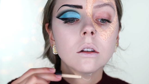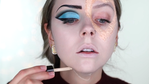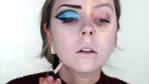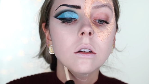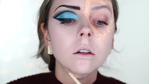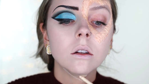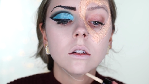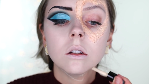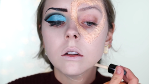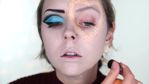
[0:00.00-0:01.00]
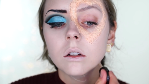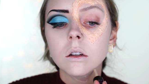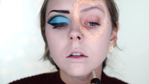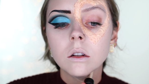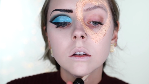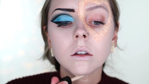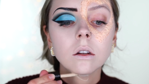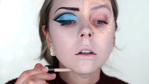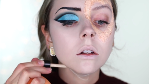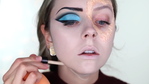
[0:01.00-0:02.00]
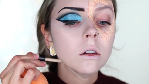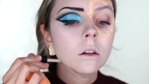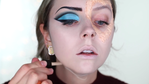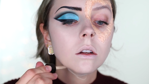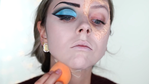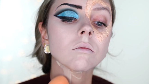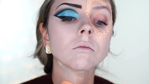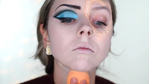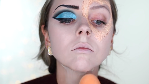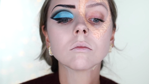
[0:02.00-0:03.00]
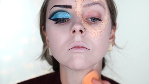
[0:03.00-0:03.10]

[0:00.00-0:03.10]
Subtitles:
[no speech]